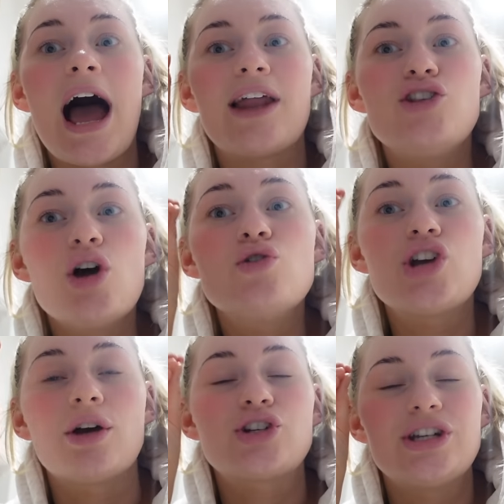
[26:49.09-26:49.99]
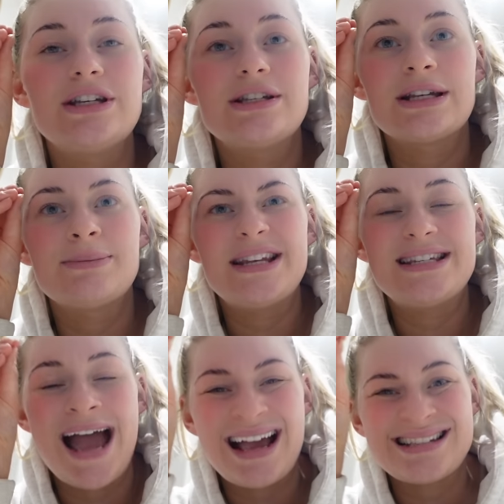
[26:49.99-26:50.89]
And no joke, she's
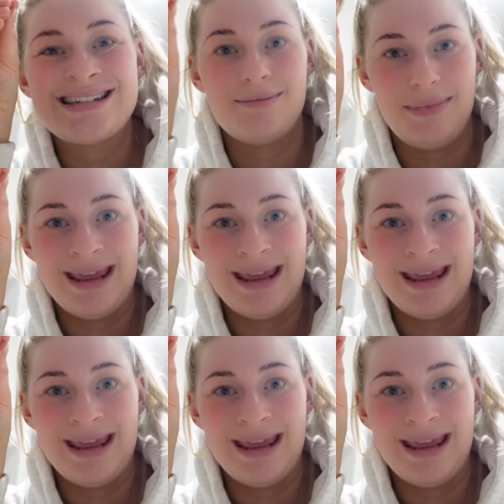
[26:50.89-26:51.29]
been texting